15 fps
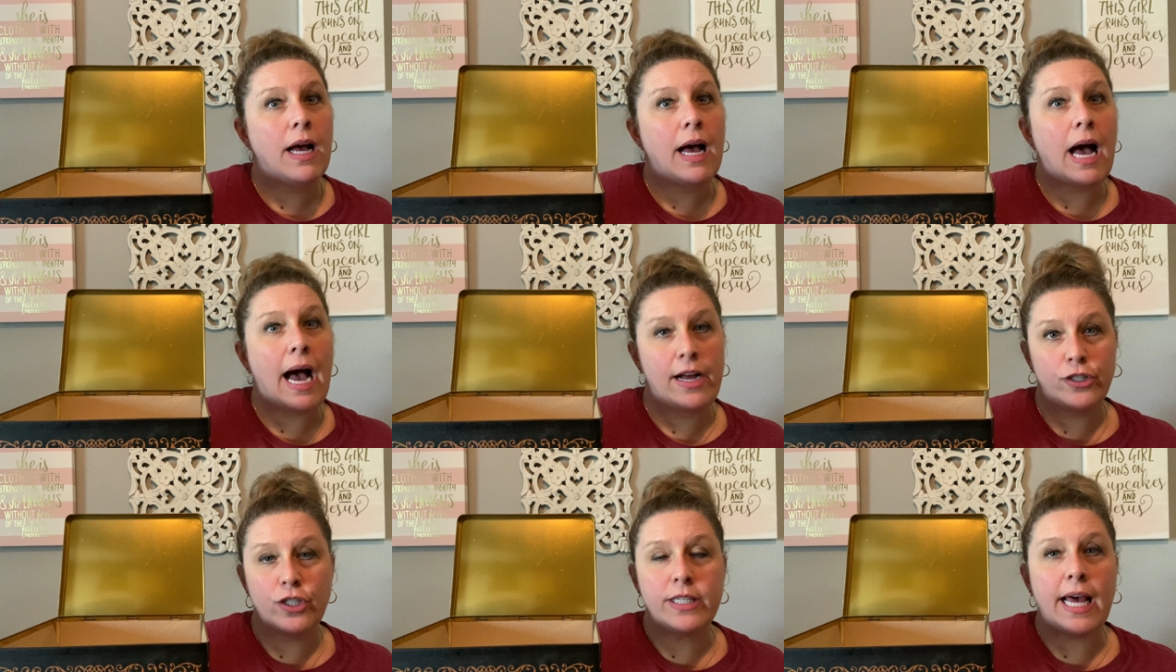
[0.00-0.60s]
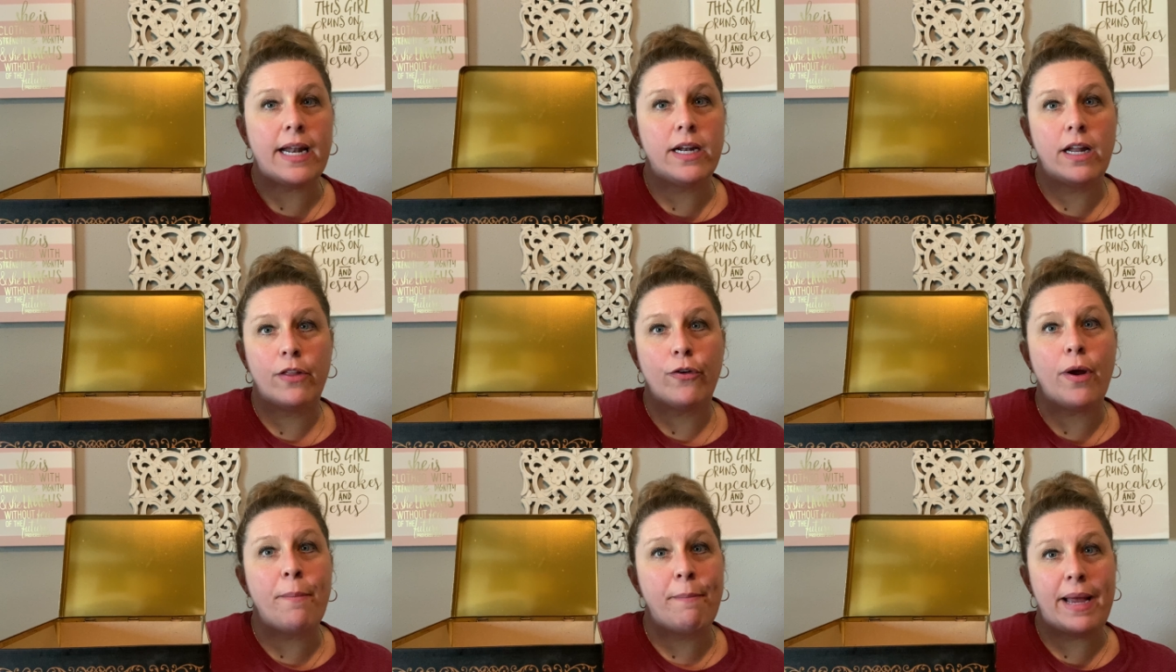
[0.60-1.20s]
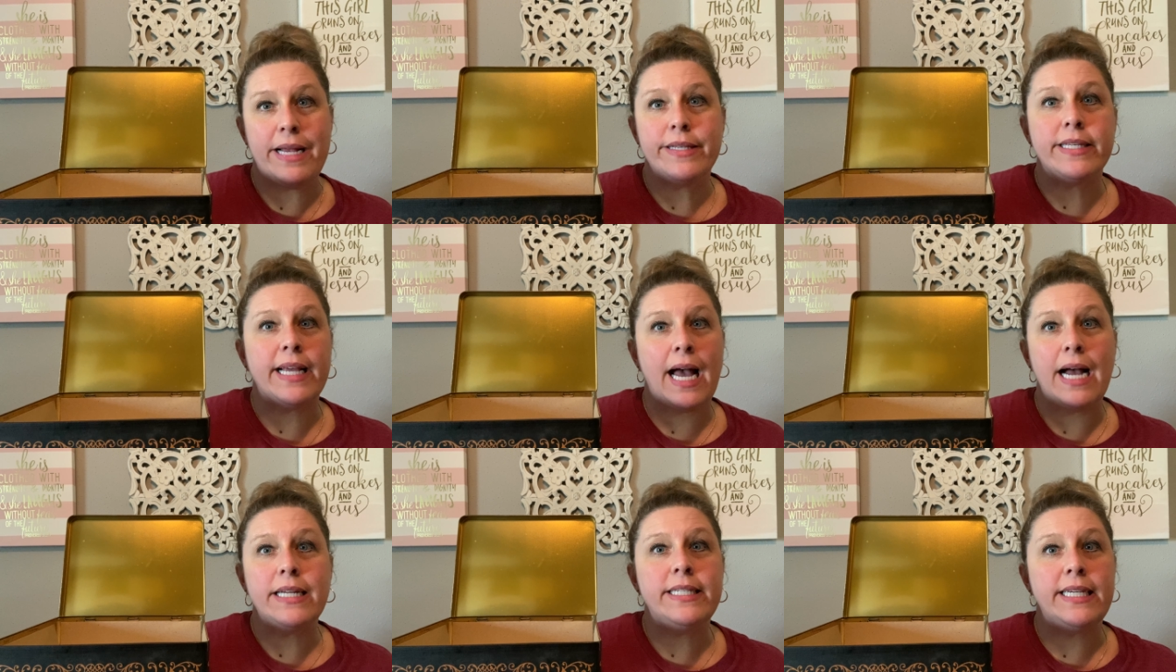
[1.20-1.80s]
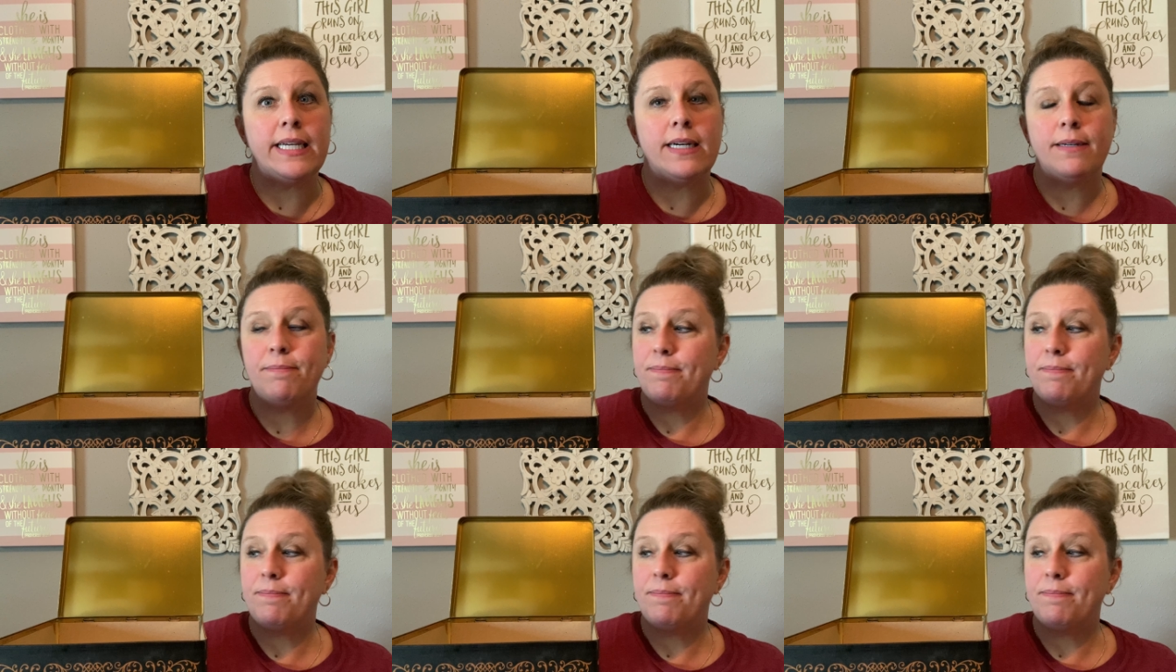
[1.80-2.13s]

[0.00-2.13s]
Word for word: I just had another amazing idea.